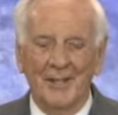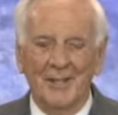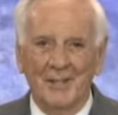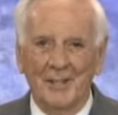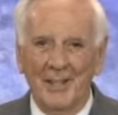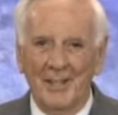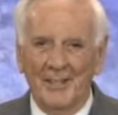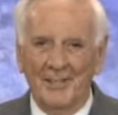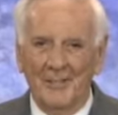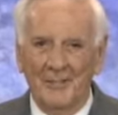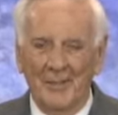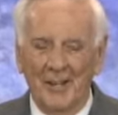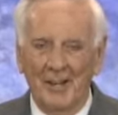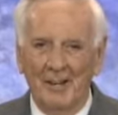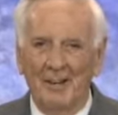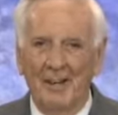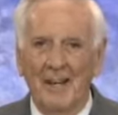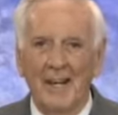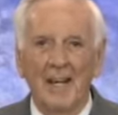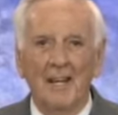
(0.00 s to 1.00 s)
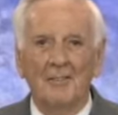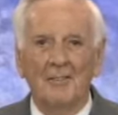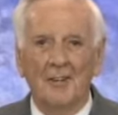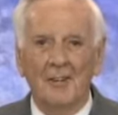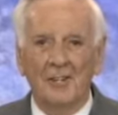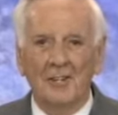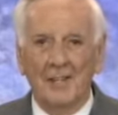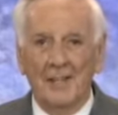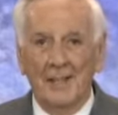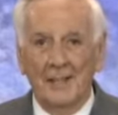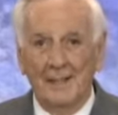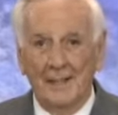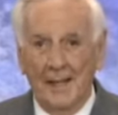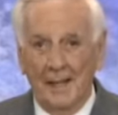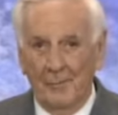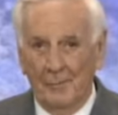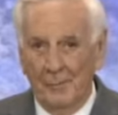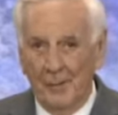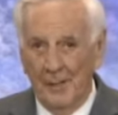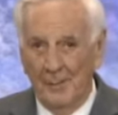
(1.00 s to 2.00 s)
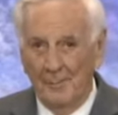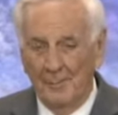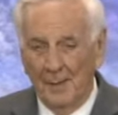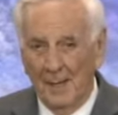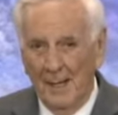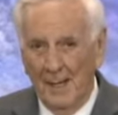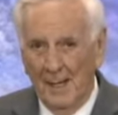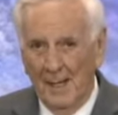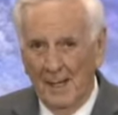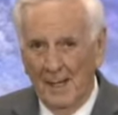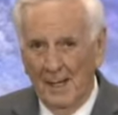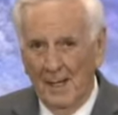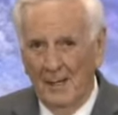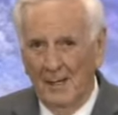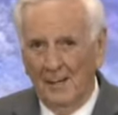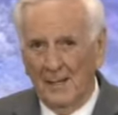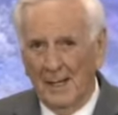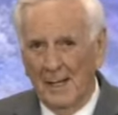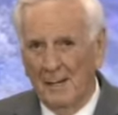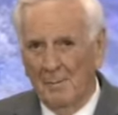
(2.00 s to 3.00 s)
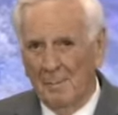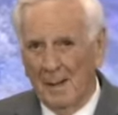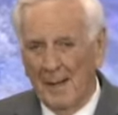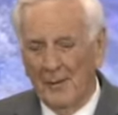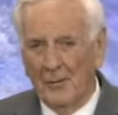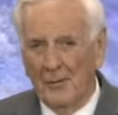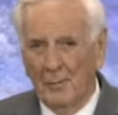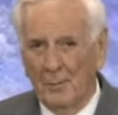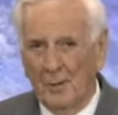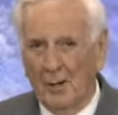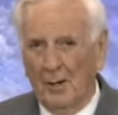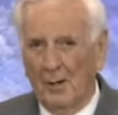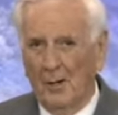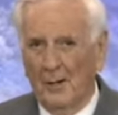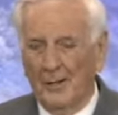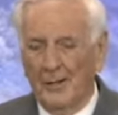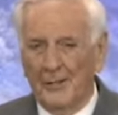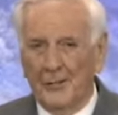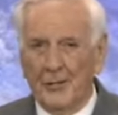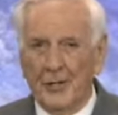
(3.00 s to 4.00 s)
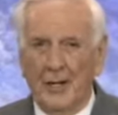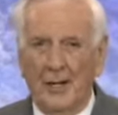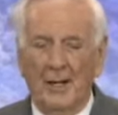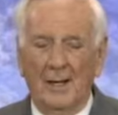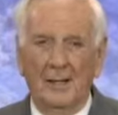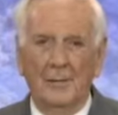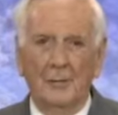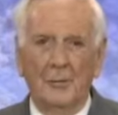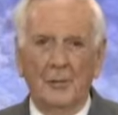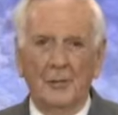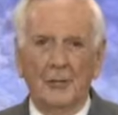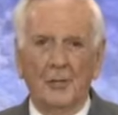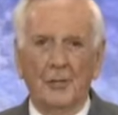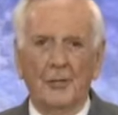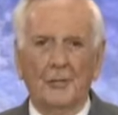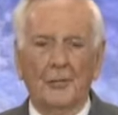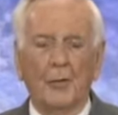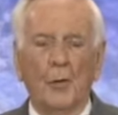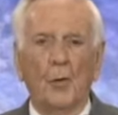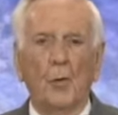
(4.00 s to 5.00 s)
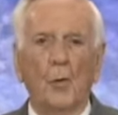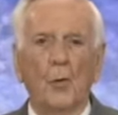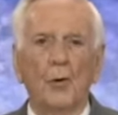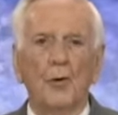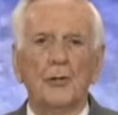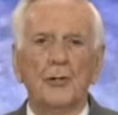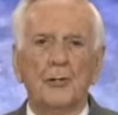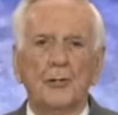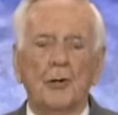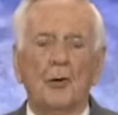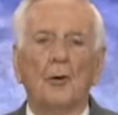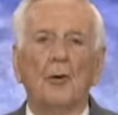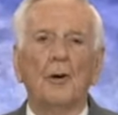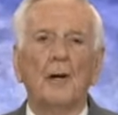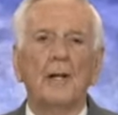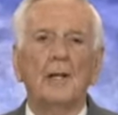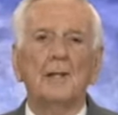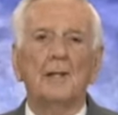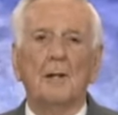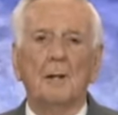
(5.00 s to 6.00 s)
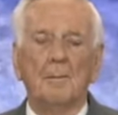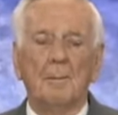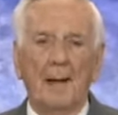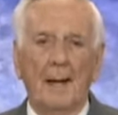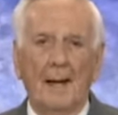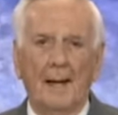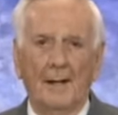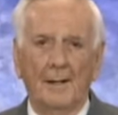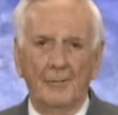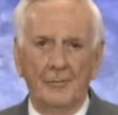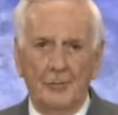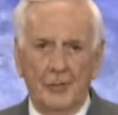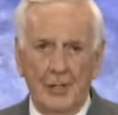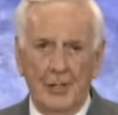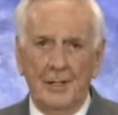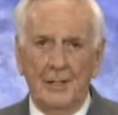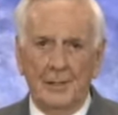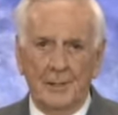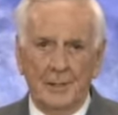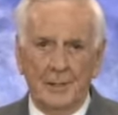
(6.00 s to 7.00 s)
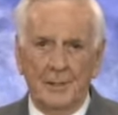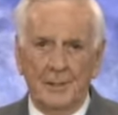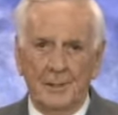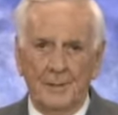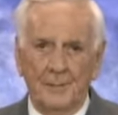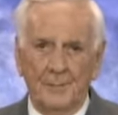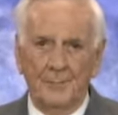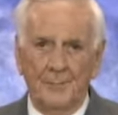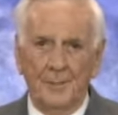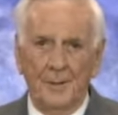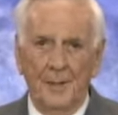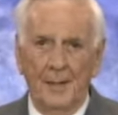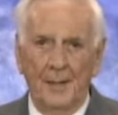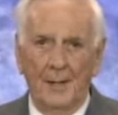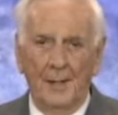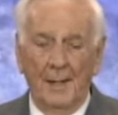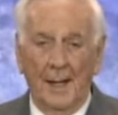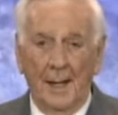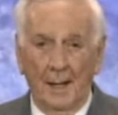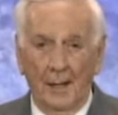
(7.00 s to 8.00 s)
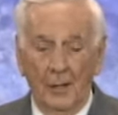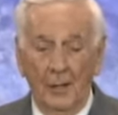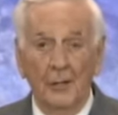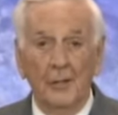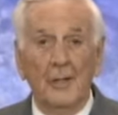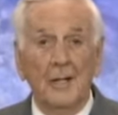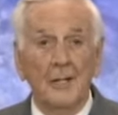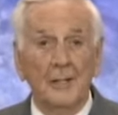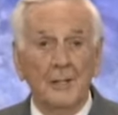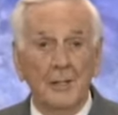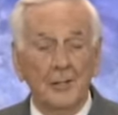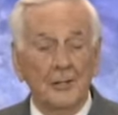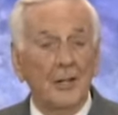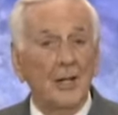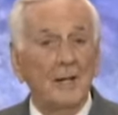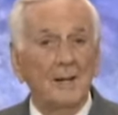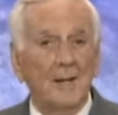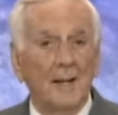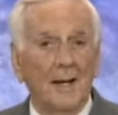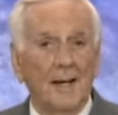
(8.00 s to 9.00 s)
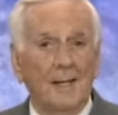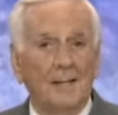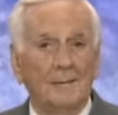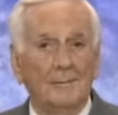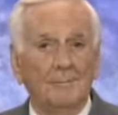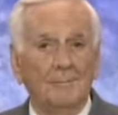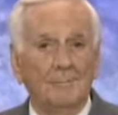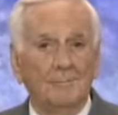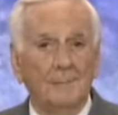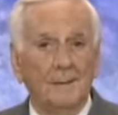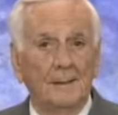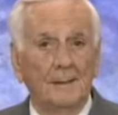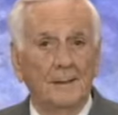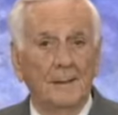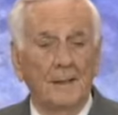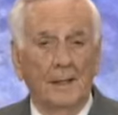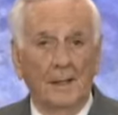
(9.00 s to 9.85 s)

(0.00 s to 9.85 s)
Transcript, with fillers: So it's, it's very interesting that we look in Matthew, Mark, Luke, and John, which is four stories about Jesus. Now, Luke is a Gentile.